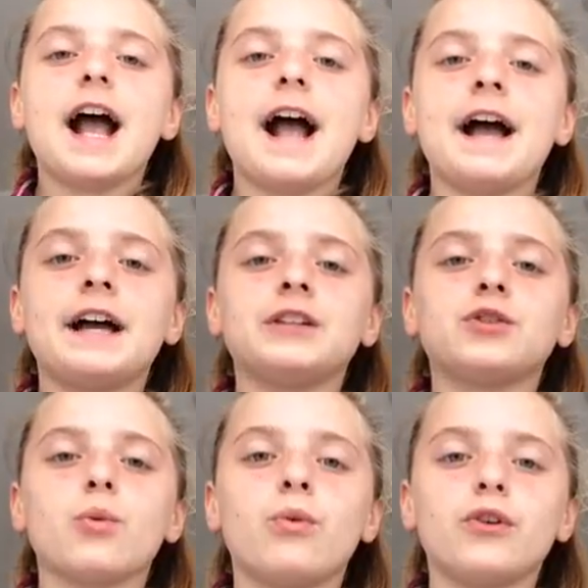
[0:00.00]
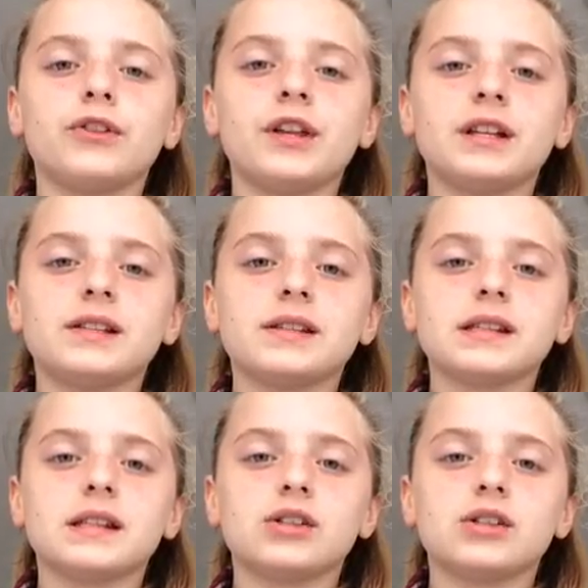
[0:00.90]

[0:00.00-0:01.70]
And what this